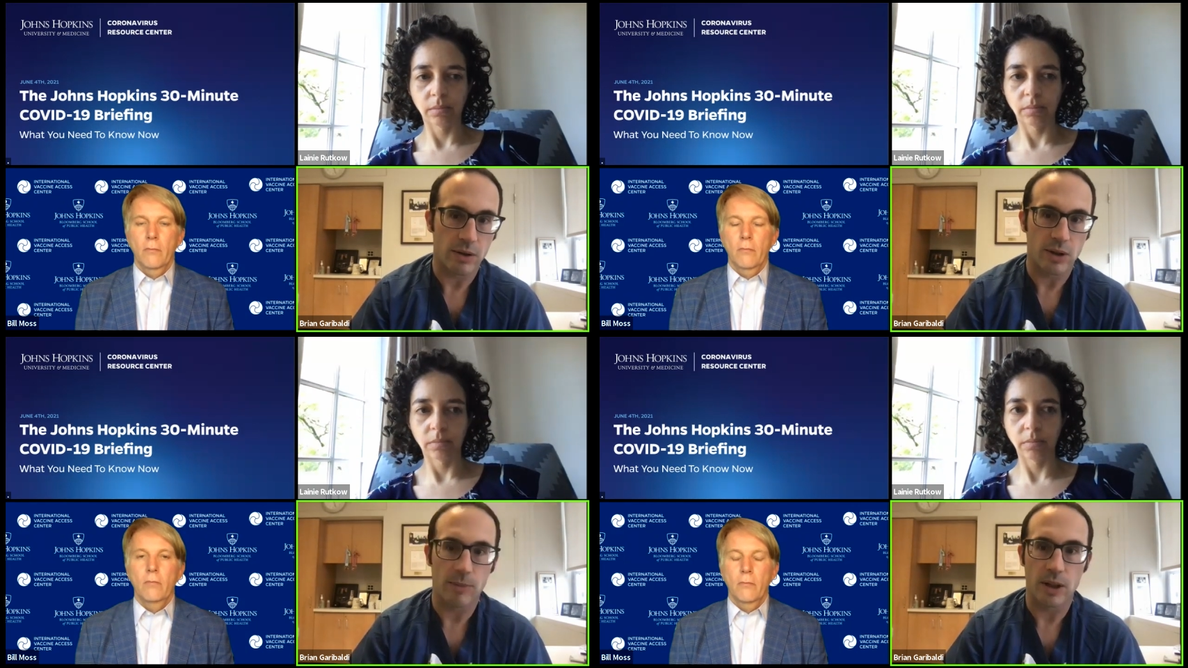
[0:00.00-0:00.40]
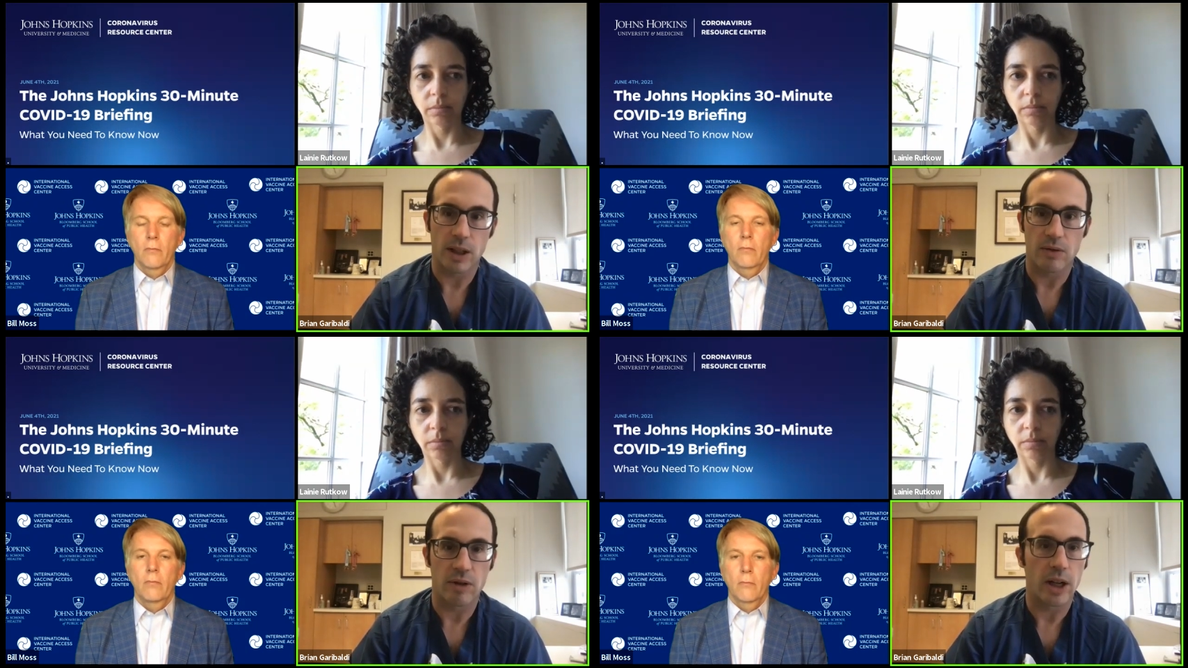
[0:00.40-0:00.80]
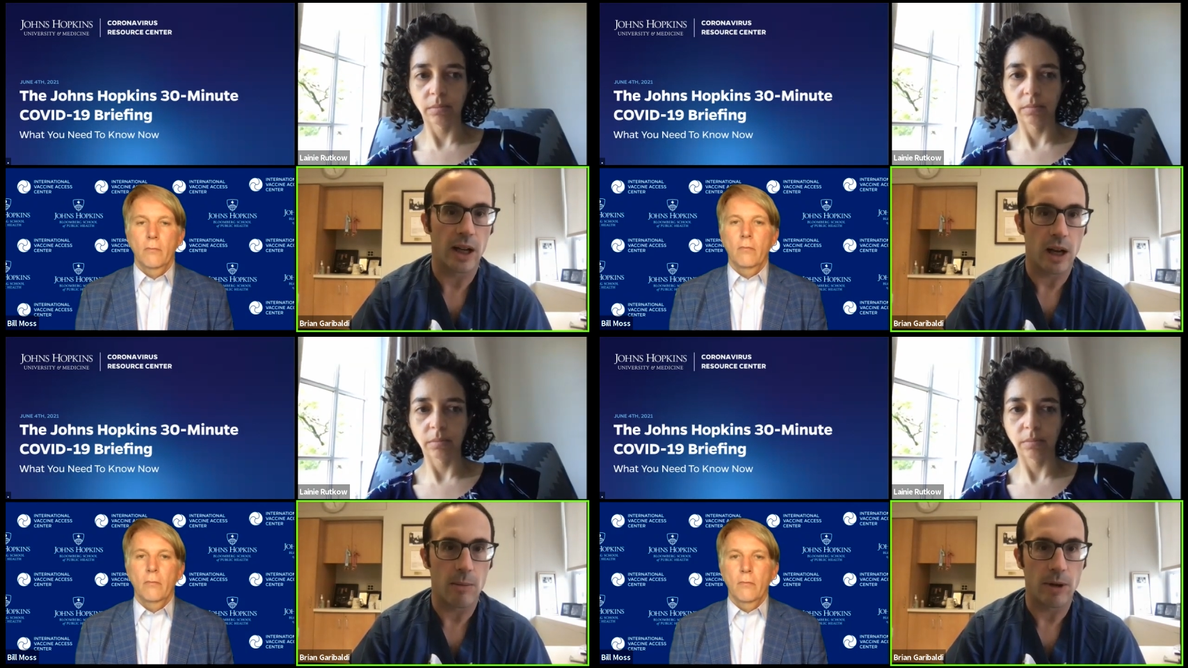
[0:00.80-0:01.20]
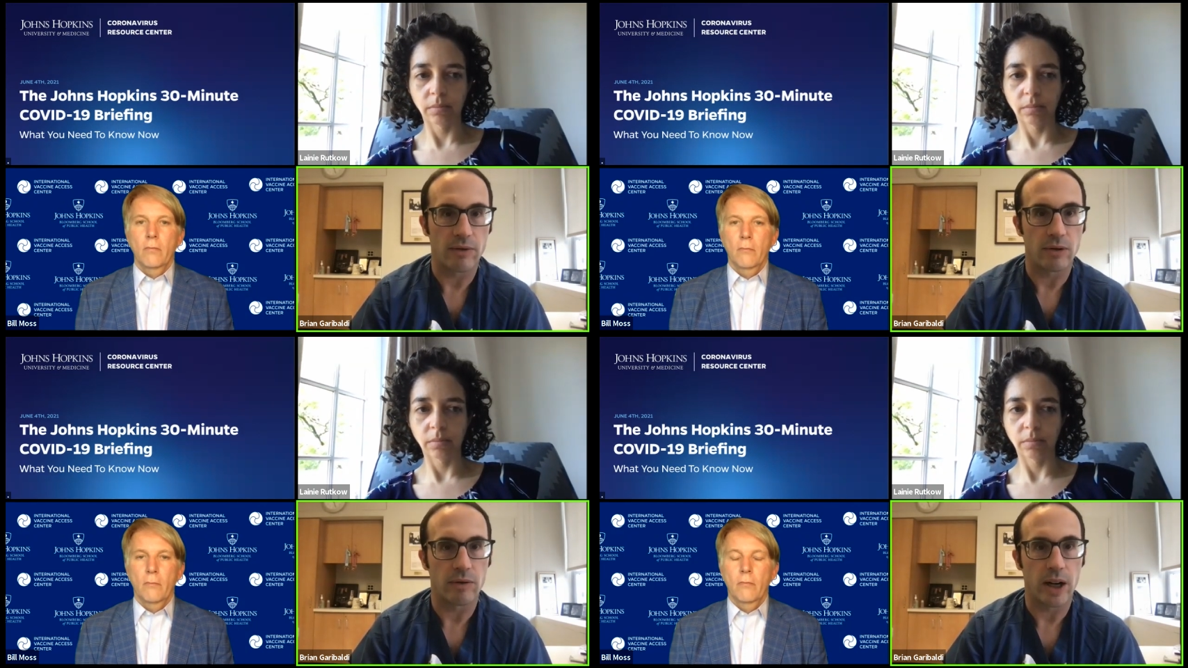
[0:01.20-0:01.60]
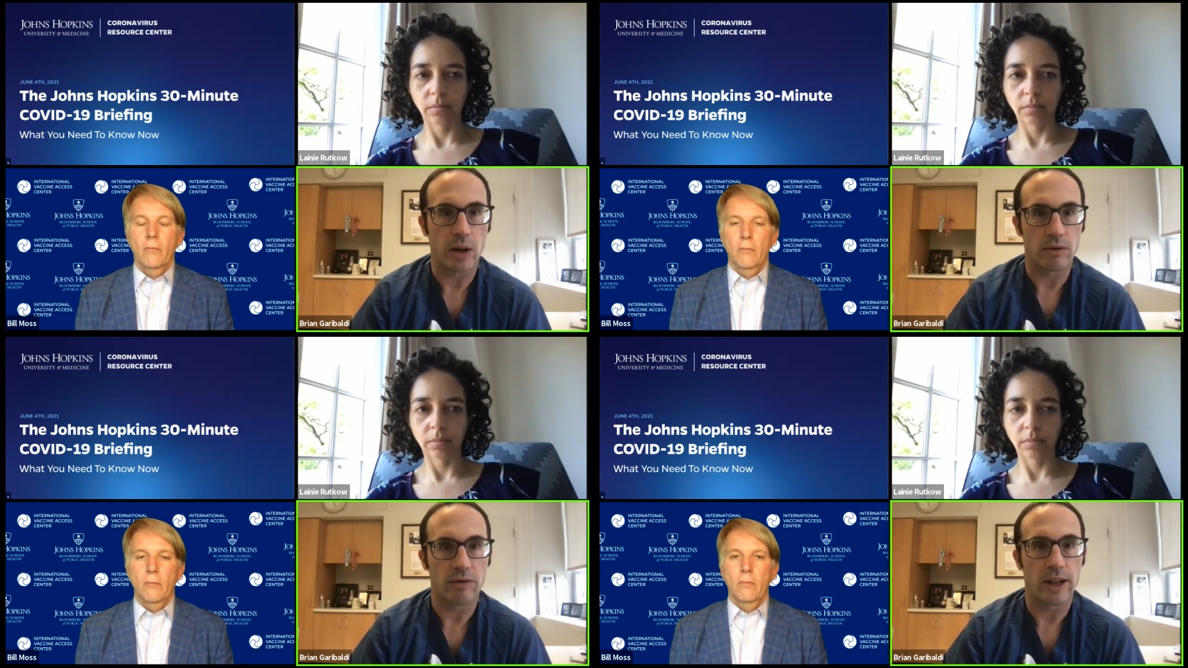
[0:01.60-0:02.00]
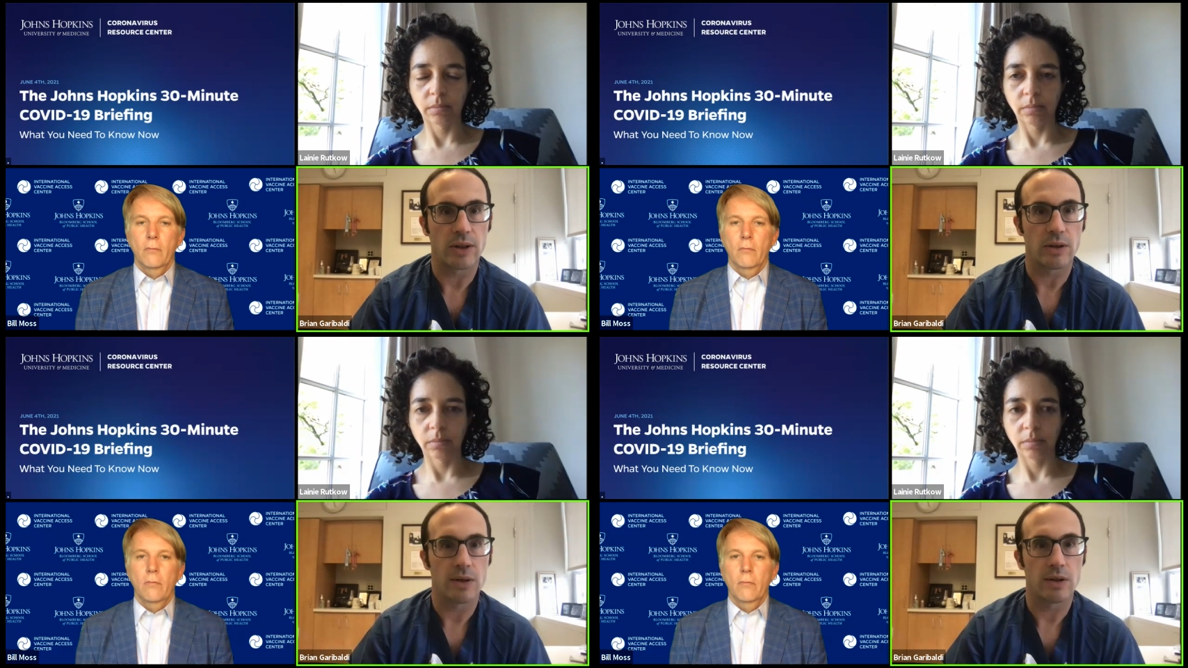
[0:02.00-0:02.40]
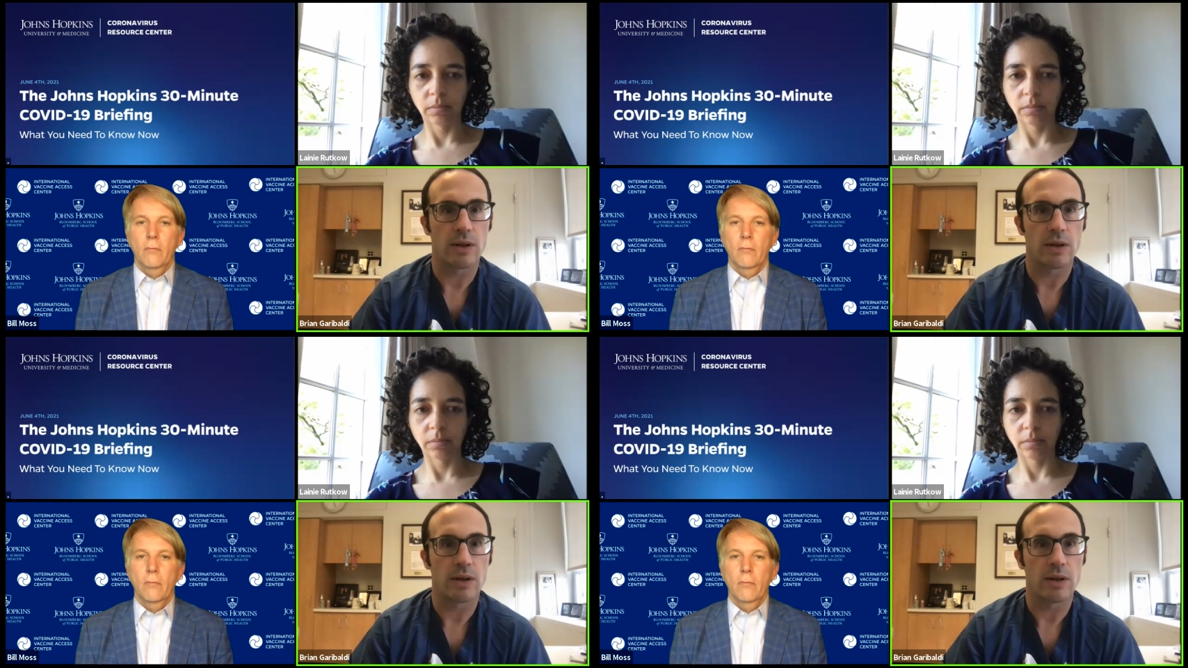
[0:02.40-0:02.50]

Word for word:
Speaker 1: is something that's very common after viral infections.